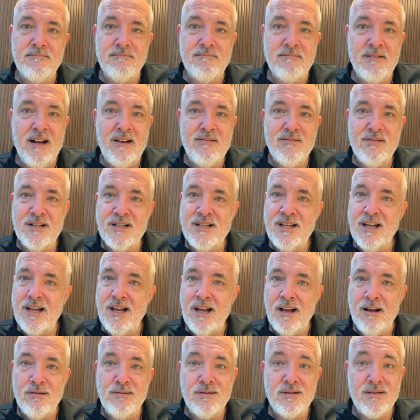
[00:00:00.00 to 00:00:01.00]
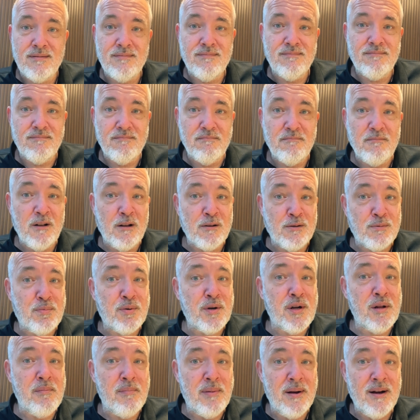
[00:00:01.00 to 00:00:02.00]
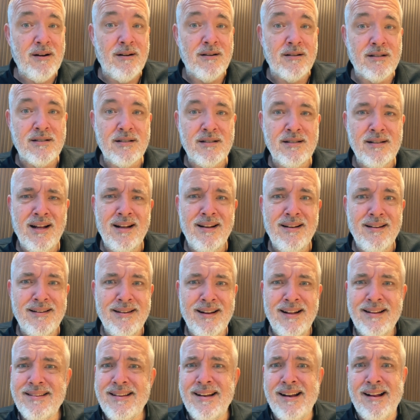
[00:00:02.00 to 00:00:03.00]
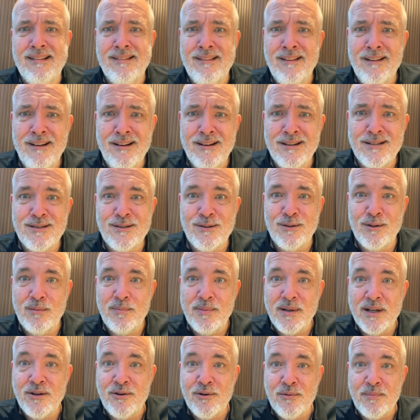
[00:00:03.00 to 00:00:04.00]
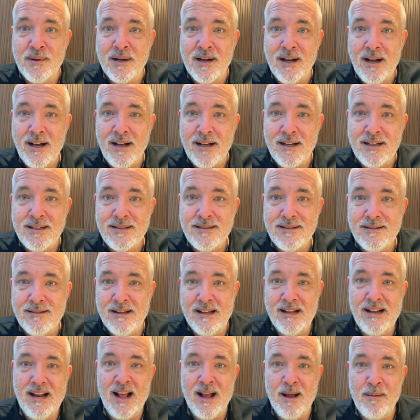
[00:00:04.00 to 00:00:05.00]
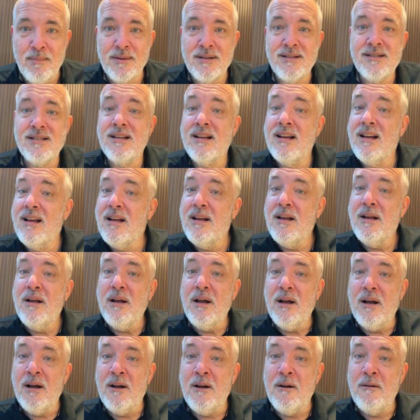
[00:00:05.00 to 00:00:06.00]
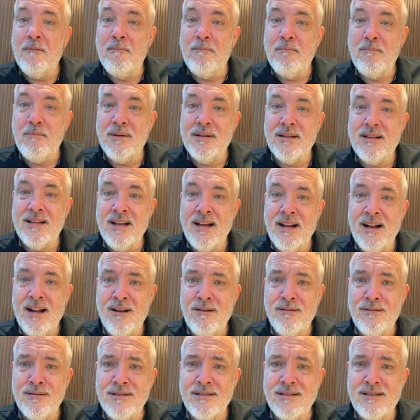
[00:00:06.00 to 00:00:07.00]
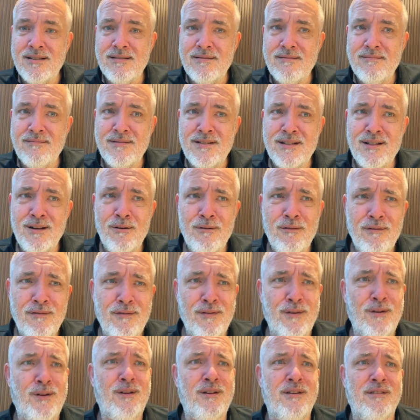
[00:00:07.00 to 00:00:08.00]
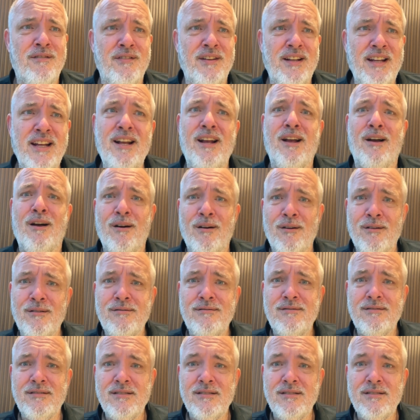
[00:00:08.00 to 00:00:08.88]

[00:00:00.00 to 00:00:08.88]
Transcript: have to tell you, I I was pretty embarrassed. Not that I lost to a big group of guys, that happens, but that I was so full of ego